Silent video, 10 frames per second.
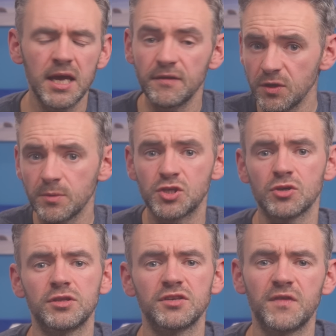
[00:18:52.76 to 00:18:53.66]
If you
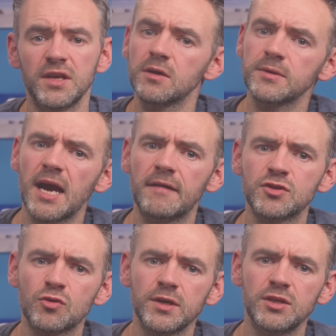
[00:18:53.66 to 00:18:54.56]
enjoyed this video and you
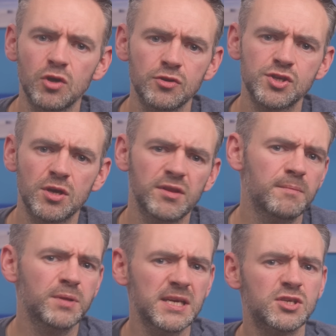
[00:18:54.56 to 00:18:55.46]
haven't already done so,
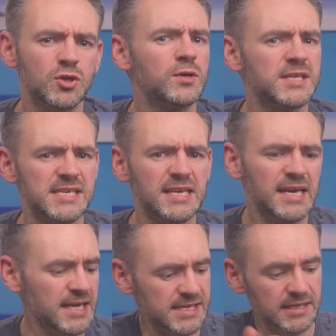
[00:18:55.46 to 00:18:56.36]
then please do consider
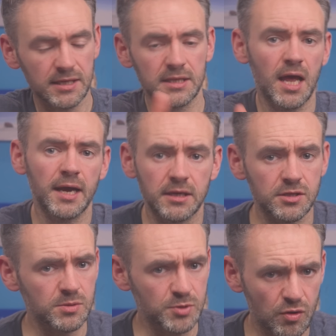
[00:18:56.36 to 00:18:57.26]
hitting the like and
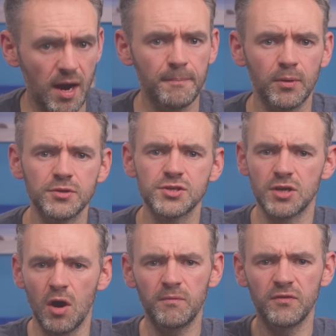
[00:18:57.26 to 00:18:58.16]
subscribe buttons,
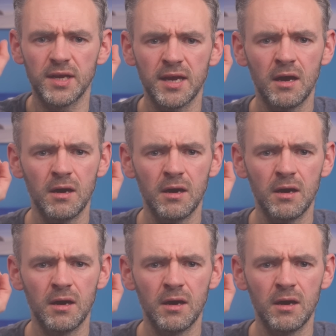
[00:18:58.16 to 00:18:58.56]
and hopefully